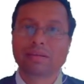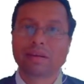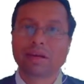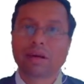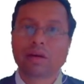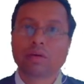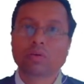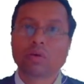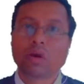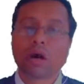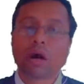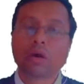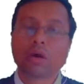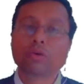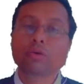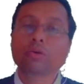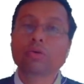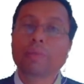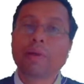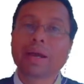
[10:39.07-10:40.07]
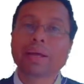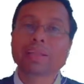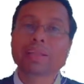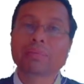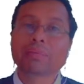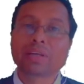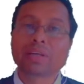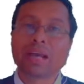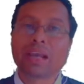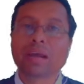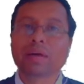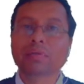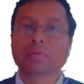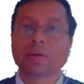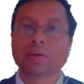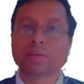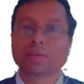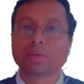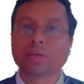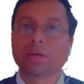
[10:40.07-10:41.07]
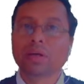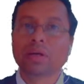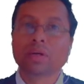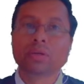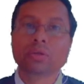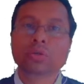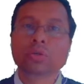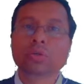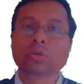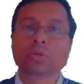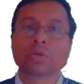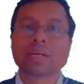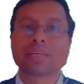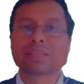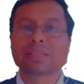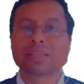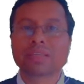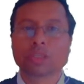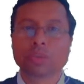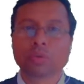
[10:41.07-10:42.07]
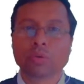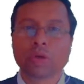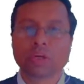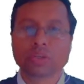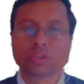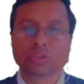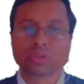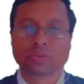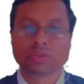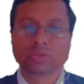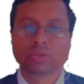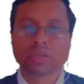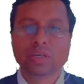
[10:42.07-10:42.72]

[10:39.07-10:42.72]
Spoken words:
or how you make them relevant to today's situation.